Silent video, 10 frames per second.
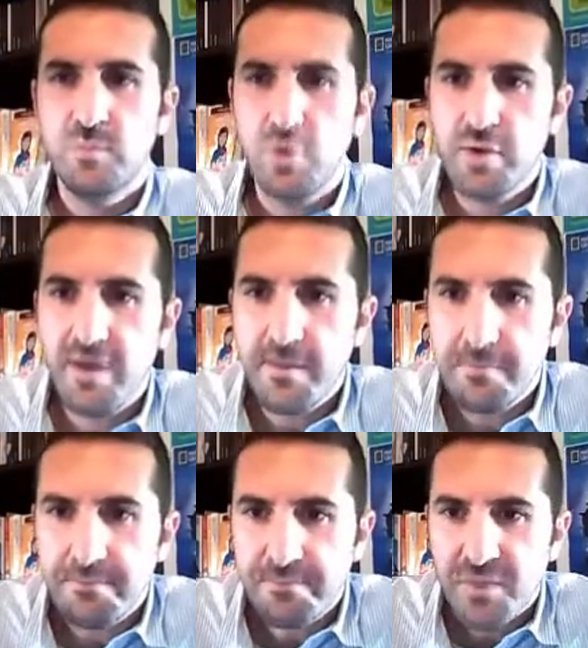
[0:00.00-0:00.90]
Okay,
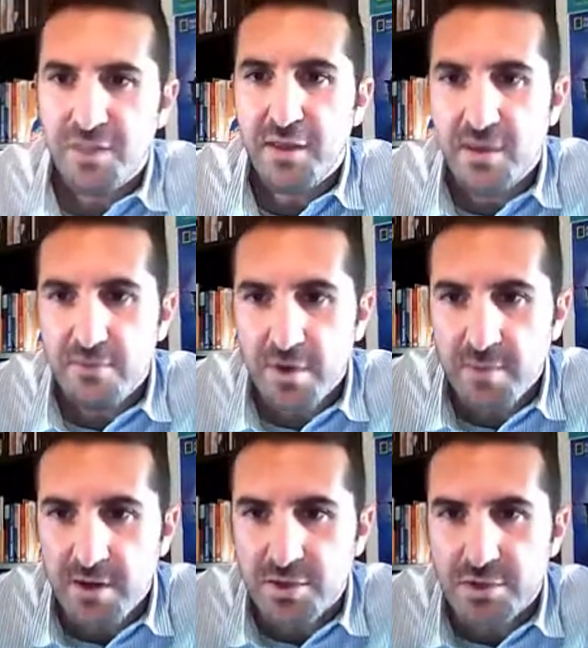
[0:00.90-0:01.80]
thank you very
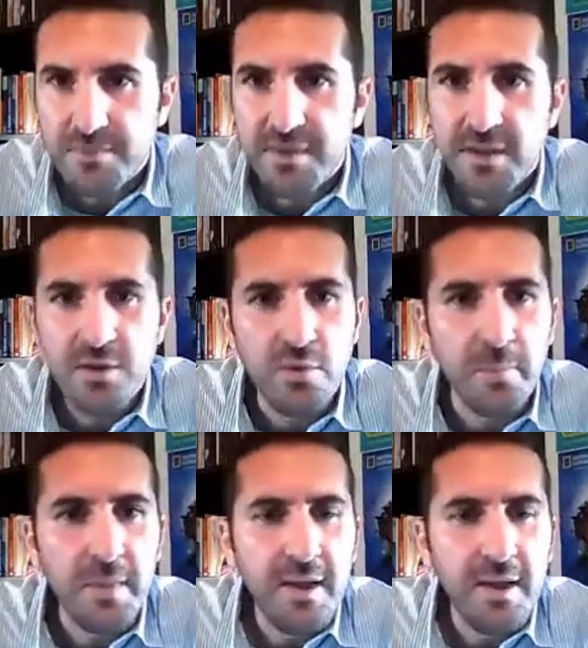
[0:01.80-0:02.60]
much. Thank you.